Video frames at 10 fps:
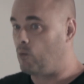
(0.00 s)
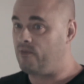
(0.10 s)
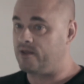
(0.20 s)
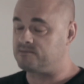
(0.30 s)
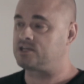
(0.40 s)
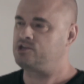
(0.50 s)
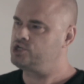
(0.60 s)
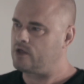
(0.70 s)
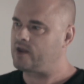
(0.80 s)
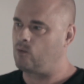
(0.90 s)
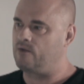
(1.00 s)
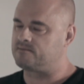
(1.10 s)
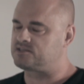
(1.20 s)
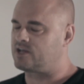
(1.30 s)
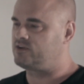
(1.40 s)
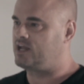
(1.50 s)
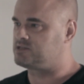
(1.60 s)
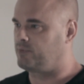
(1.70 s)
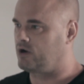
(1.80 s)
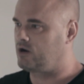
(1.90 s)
I won them. Did you know that I won them 7 days